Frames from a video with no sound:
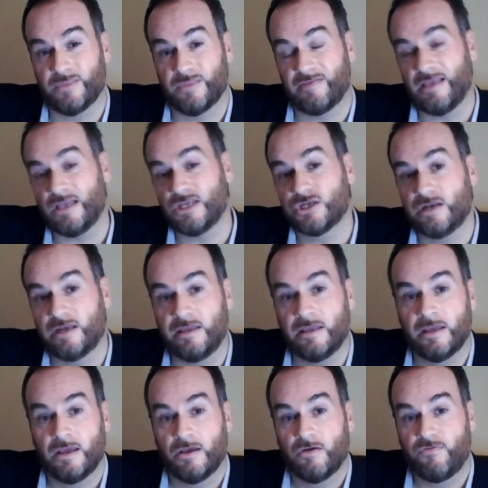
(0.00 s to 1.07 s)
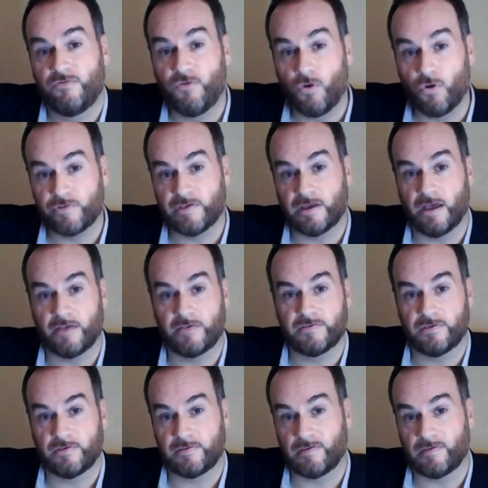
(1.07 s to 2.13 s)
essentially forcing us
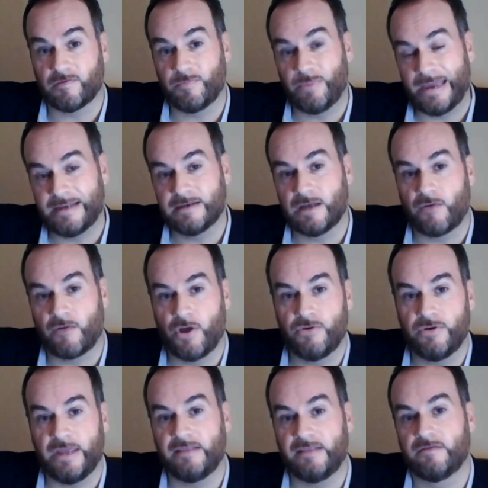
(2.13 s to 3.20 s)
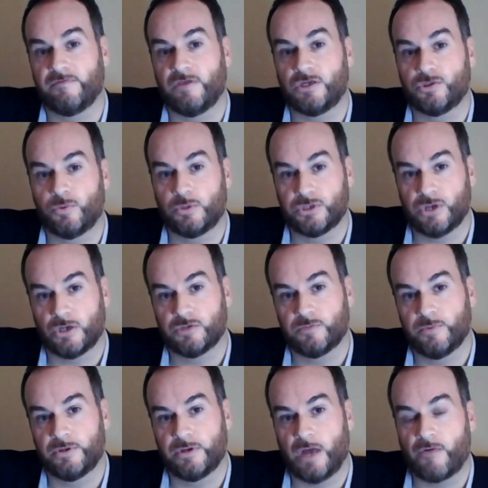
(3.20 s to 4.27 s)
to suspend our own individual
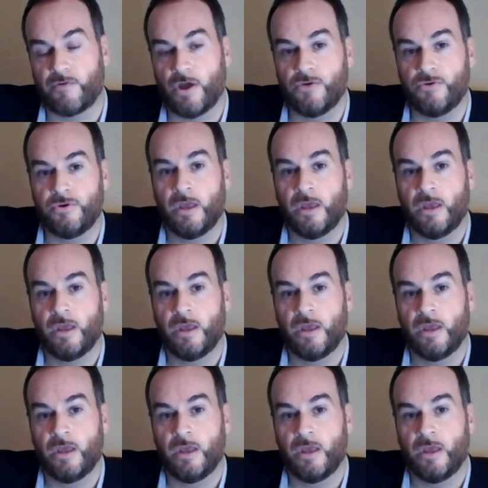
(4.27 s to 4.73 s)
judgment, our own